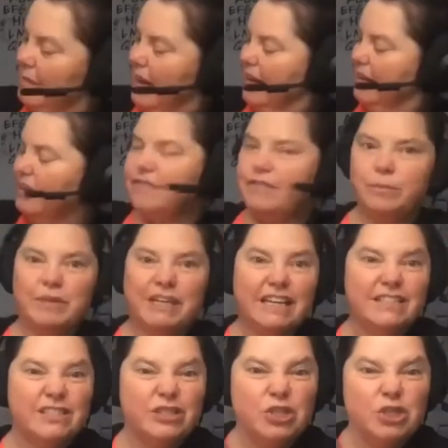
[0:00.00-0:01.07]
I love it
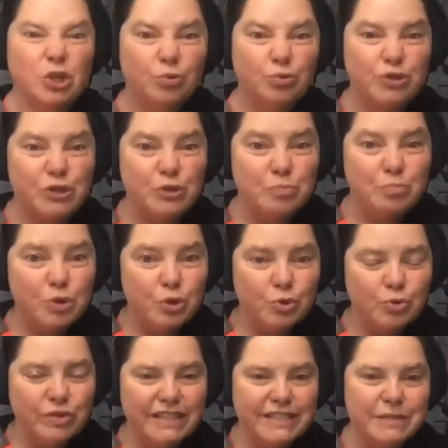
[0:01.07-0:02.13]
because it's so
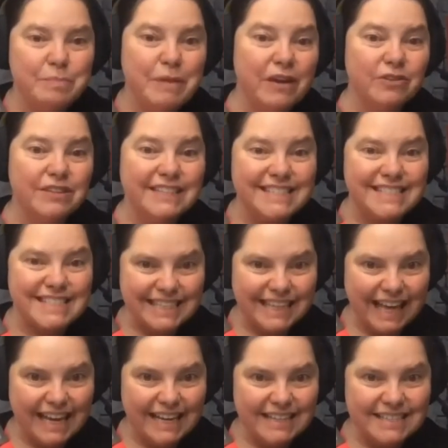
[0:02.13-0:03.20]
smooth. It's better than
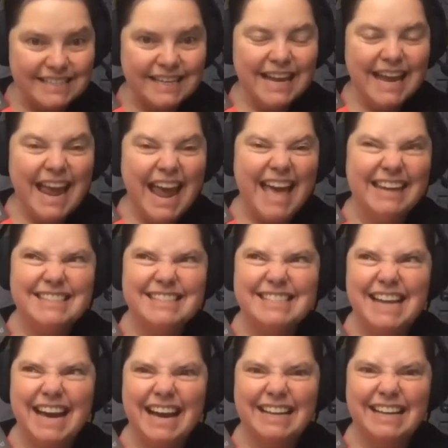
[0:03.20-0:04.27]
slate, and it's
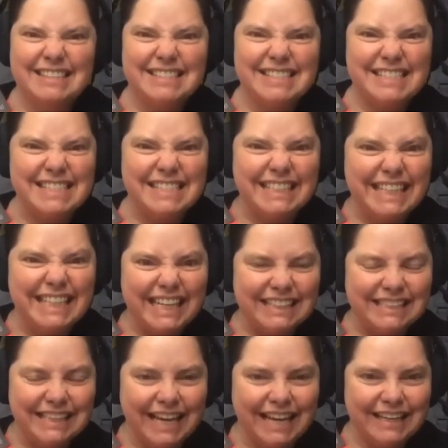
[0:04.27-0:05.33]
not
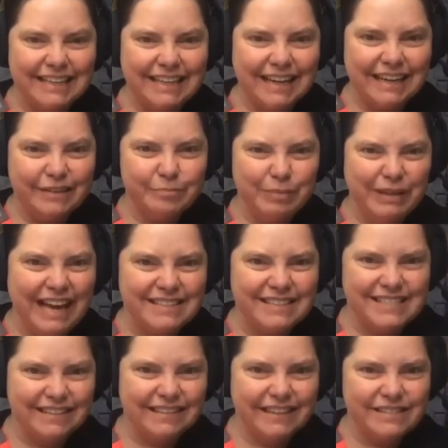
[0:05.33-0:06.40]
slick like
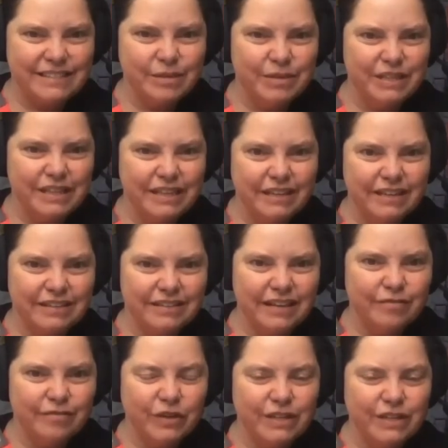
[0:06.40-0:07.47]
plastic, like some of the
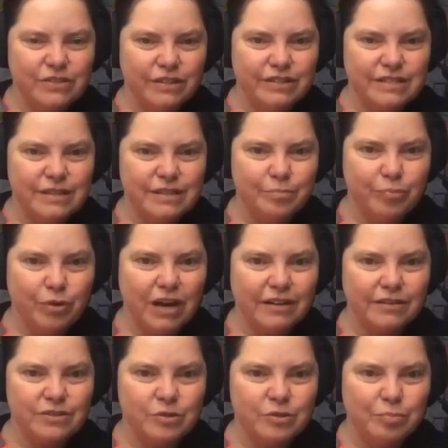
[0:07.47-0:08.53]
coverings on some
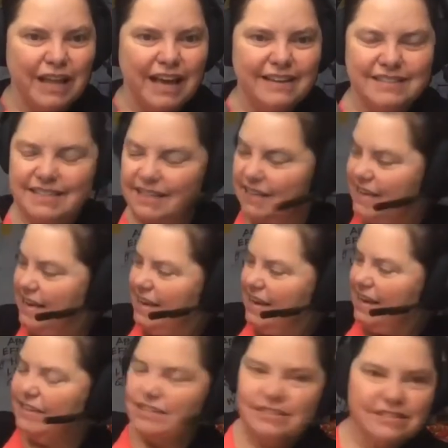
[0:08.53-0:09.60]
products are plastic. Yeah.
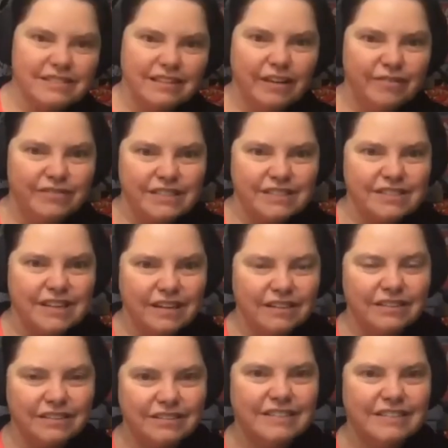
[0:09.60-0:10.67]
I just love this
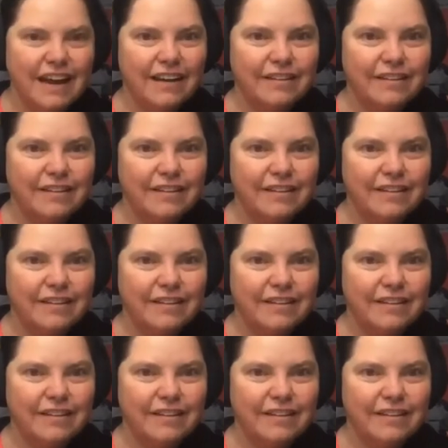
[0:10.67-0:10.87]
color. Yeah.